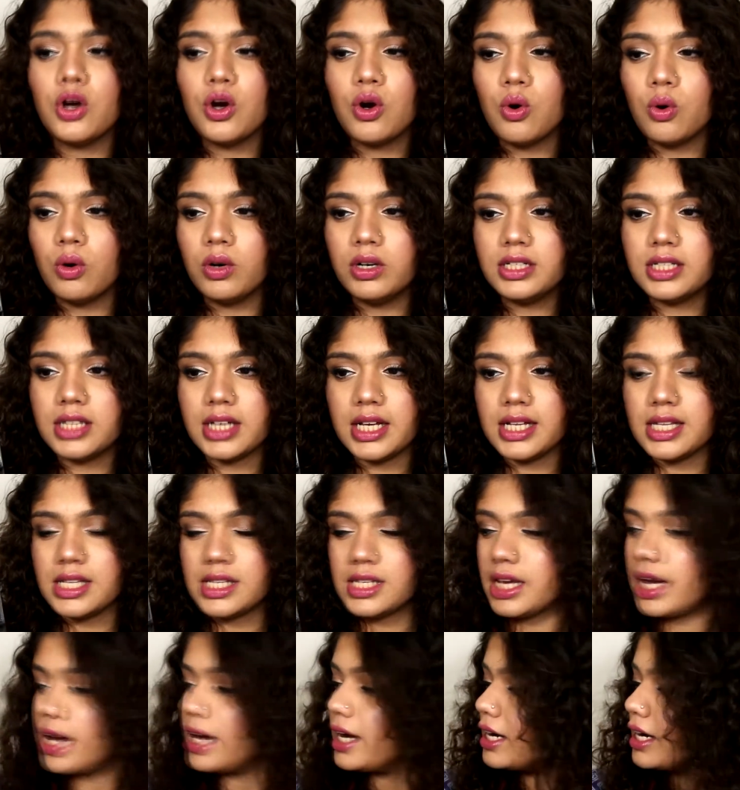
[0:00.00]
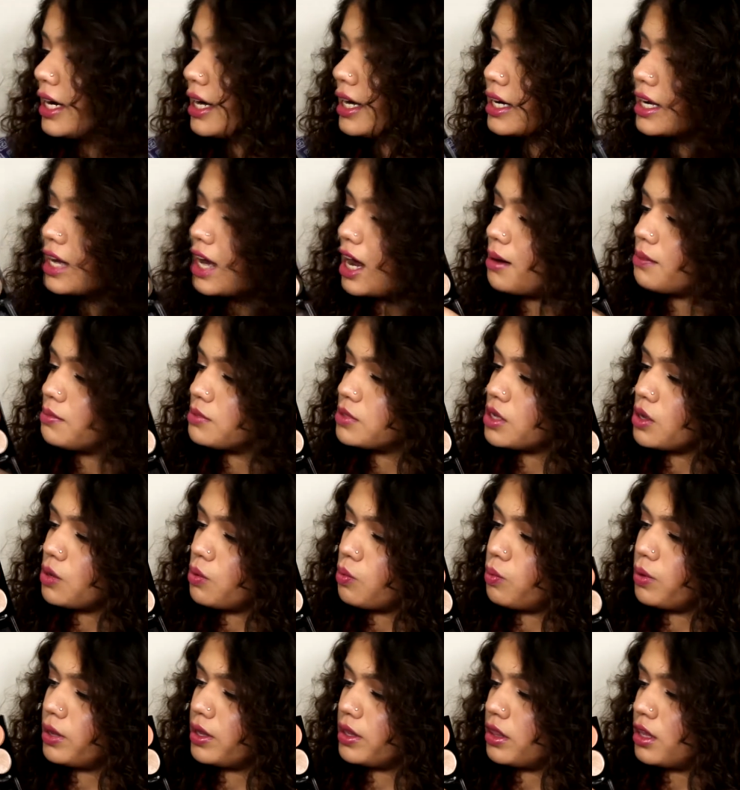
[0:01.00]
goods inside, it comes
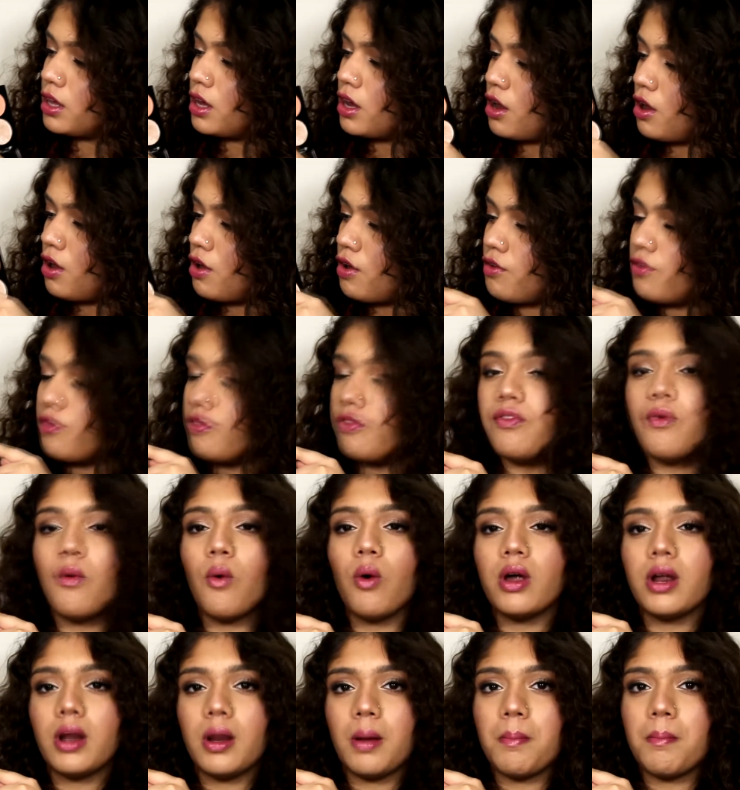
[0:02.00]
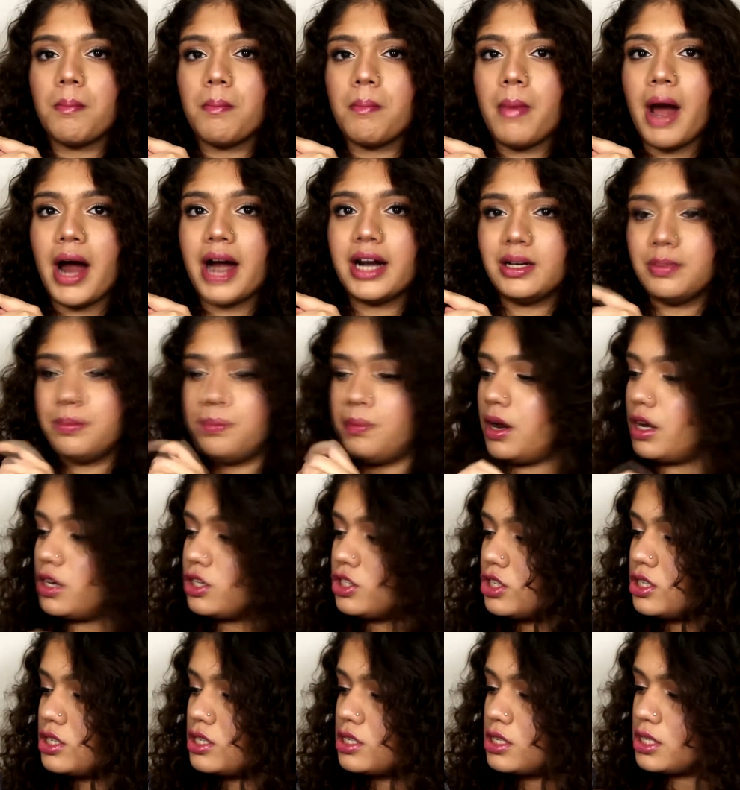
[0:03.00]
with 4 matte
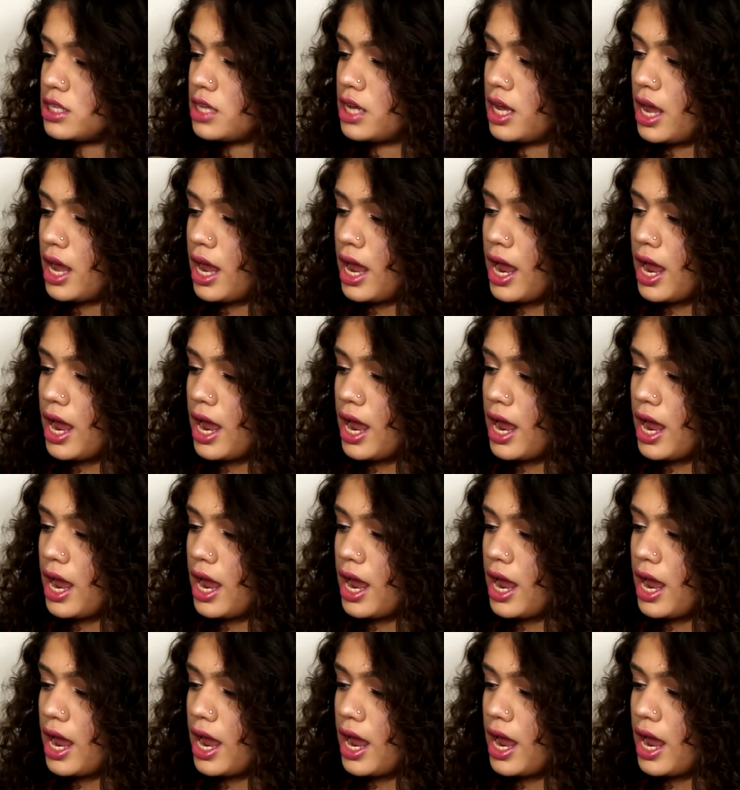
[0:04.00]
blushes